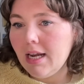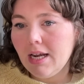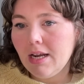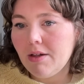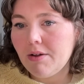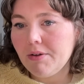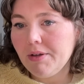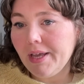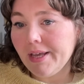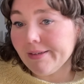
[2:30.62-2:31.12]

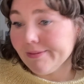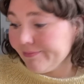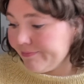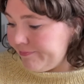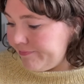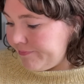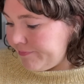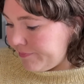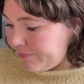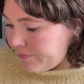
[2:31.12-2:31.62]
Okay,
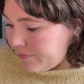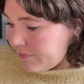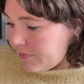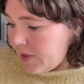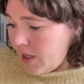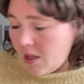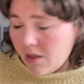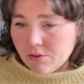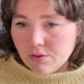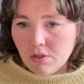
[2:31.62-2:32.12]

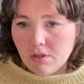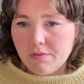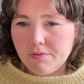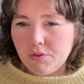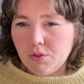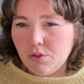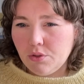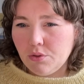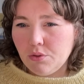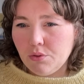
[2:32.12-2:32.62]
so I have
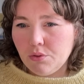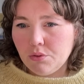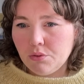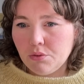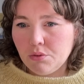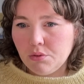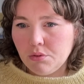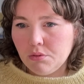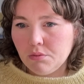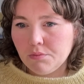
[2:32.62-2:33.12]

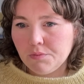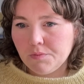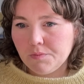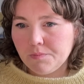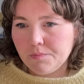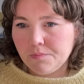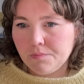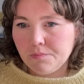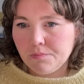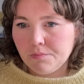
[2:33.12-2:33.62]
two
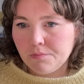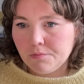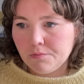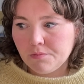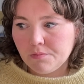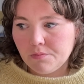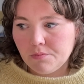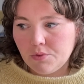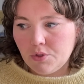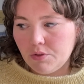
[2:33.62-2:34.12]

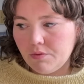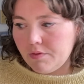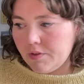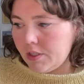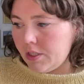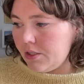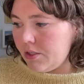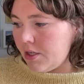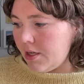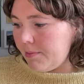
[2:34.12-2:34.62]

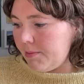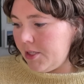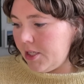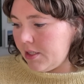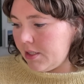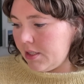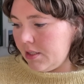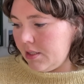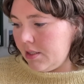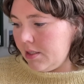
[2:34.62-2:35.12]
finished
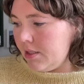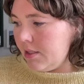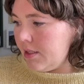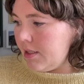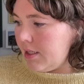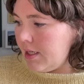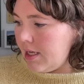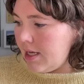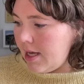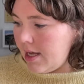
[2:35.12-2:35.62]
objects.
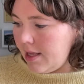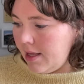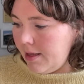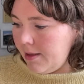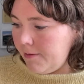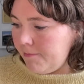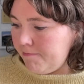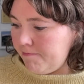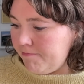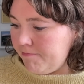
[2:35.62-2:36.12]

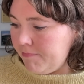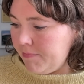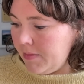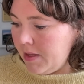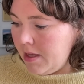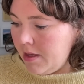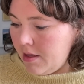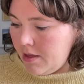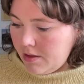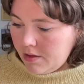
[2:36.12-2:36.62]
The
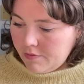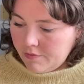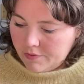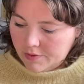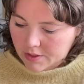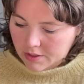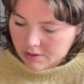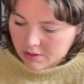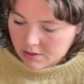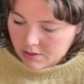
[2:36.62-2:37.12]

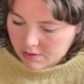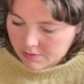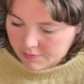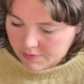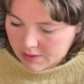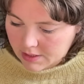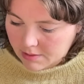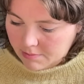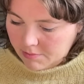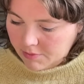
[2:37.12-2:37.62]
first you've
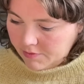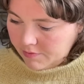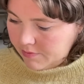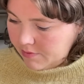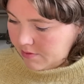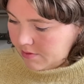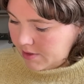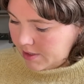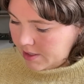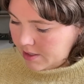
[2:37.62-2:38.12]
seen
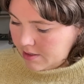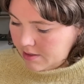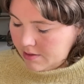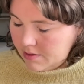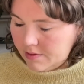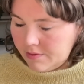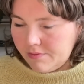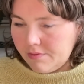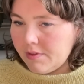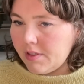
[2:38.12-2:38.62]
before.
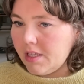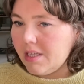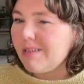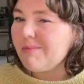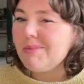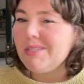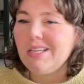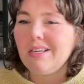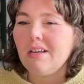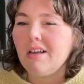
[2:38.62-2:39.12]
I feel like I'm
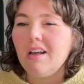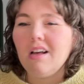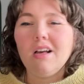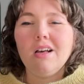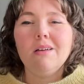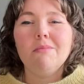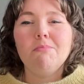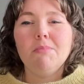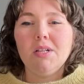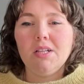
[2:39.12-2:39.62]
saying a
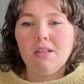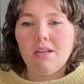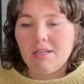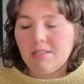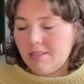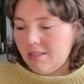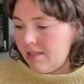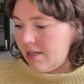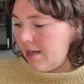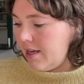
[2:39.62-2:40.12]
lot
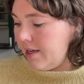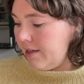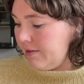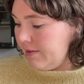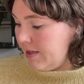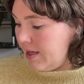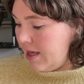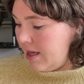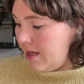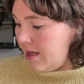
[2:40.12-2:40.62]
today,
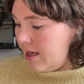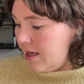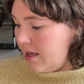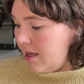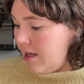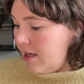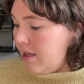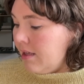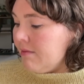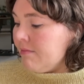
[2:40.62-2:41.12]

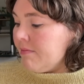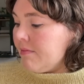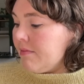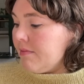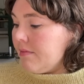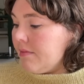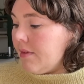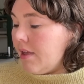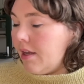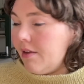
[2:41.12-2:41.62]

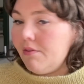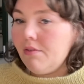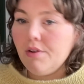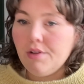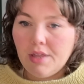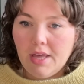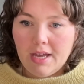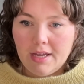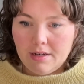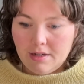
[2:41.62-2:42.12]
and for
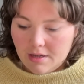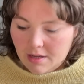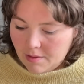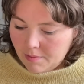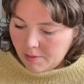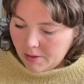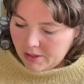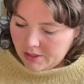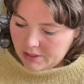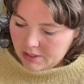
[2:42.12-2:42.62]
that I
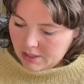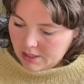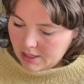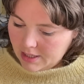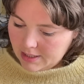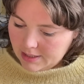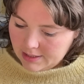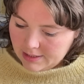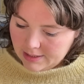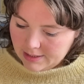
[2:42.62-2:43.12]

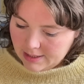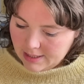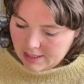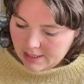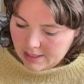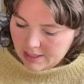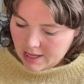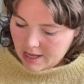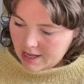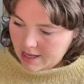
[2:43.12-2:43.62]
apologize.
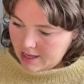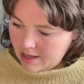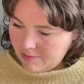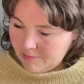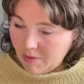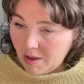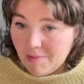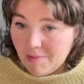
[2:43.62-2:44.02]
I